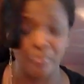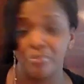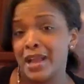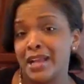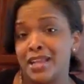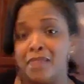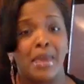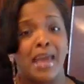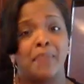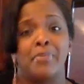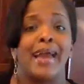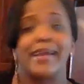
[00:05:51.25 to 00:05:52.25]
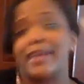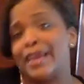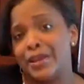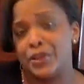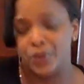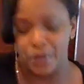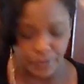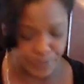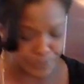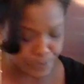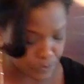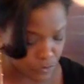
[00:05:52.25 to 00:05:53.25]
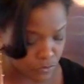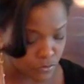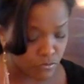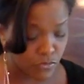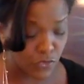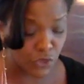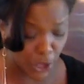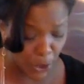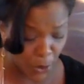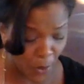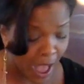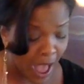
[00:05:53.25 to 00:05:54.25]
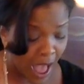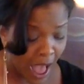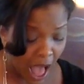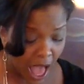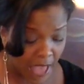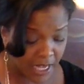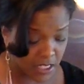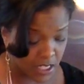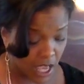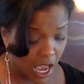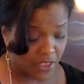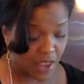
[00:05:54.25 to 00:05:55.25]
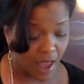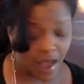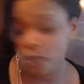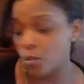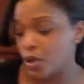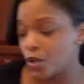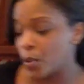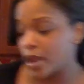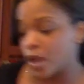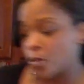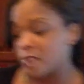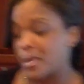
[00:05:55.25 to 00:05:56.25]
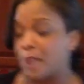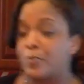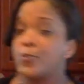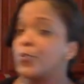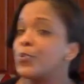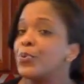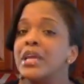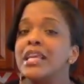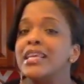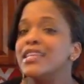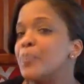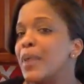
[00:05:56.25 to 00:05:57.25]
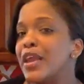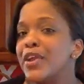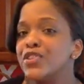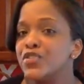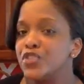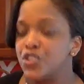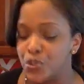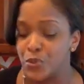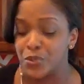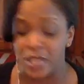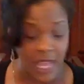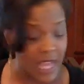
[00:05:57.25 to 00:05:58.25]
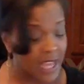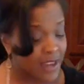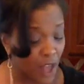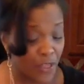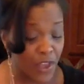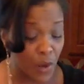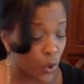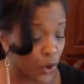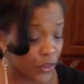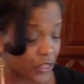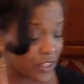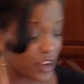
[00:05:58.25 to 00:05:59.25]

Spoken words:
Pregnant, bad back, can't do it. So I decided that I want to wear one of my prettiest pairs of shoes. Now they're worth it.